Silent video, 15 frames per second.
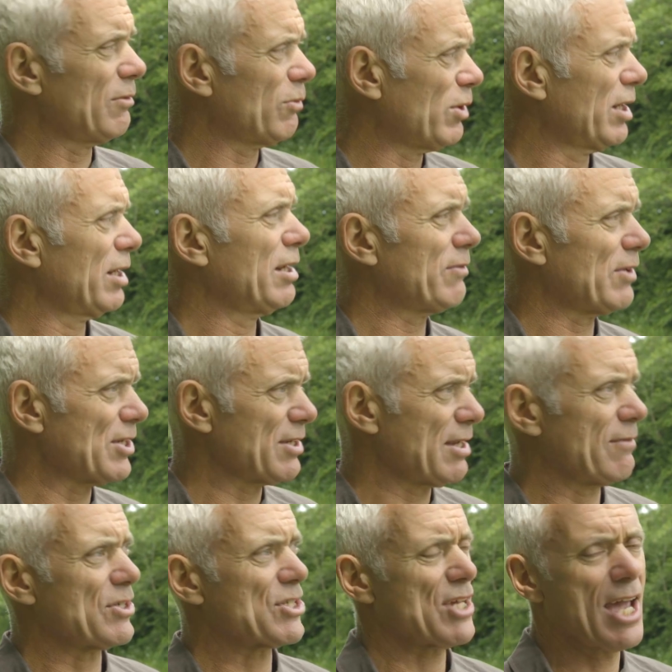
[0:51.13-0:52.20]
why if I
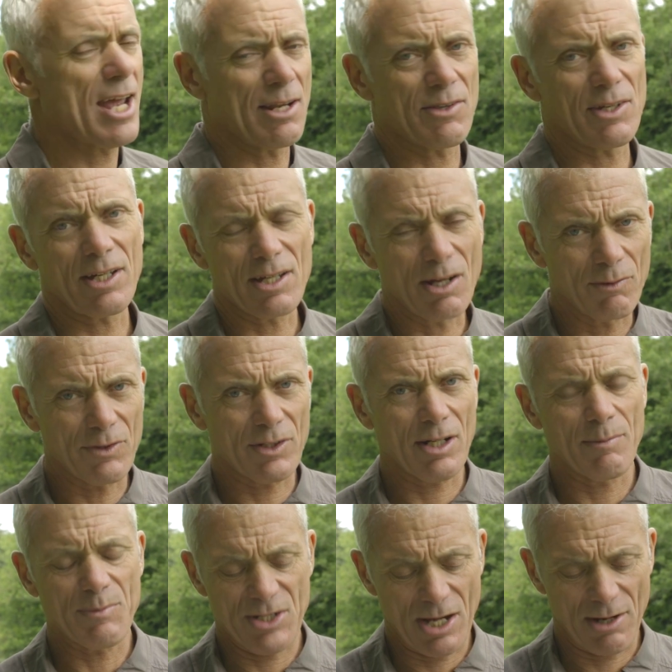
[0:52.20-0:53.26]
ever say anything, it often
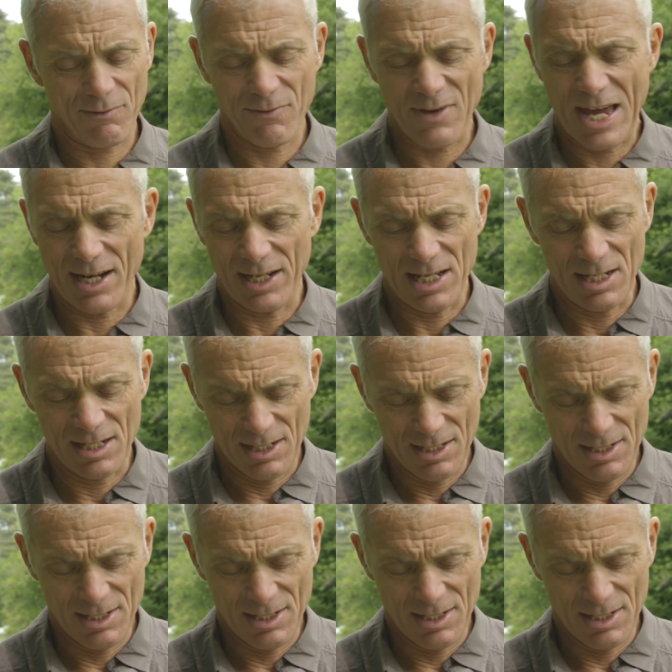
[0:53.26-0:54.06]
comes out fairly